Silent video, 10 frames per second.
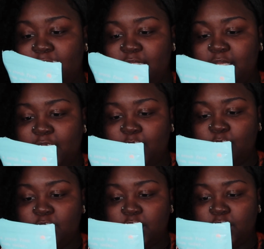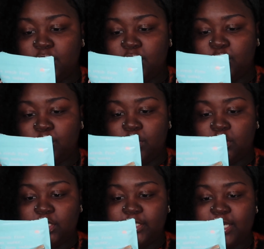They say use it two to
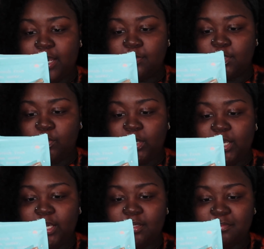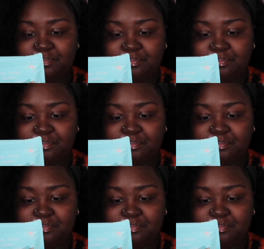three times a week